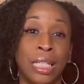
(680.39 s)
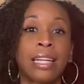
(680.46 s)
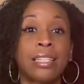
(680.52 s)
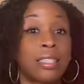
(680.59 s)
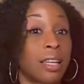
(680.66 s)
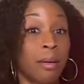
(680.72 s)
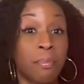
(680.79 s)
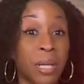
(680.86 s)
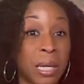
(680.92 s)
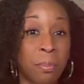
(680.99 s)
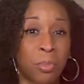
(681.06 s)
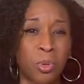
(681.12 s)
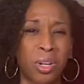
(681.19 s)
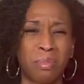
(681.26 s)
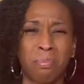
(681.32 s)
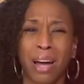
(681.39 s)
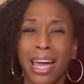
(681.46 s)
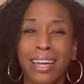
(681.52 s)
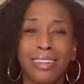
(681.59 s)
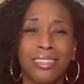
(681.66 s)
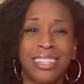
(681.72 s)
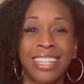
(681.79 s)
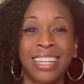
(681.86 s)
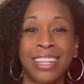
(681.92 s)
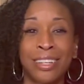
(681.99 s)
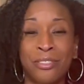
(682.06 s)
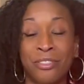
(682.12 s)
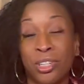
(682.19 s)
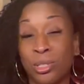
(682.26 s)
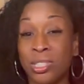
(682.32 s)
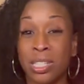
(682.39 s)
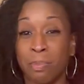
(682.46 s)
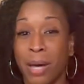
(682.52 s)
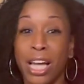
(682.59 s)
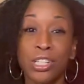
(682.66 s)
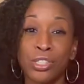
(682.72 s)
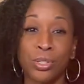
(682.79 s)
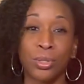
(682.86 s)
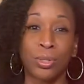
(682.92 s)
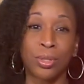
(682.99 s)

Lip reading: And to some people, it might feel special,